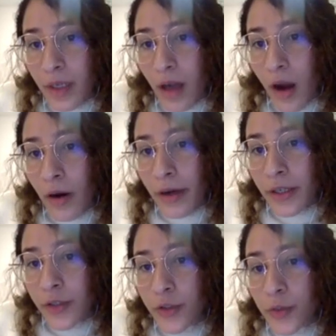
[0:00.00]
are
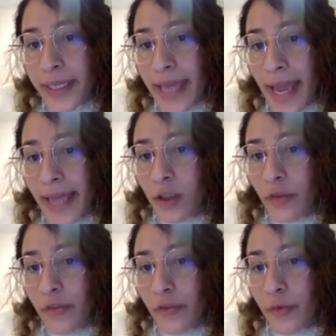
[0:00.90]
usually ahead
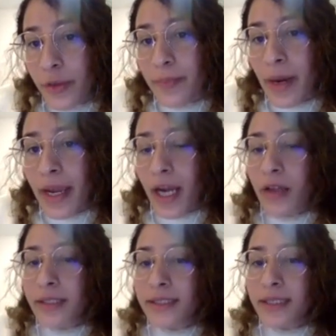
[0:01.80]
of the voice by a
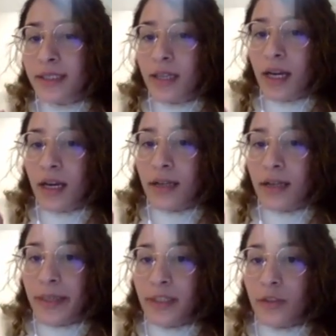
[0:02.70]
constant
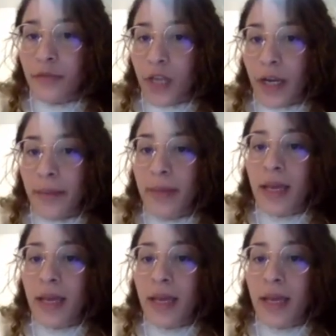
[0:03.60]
space of time.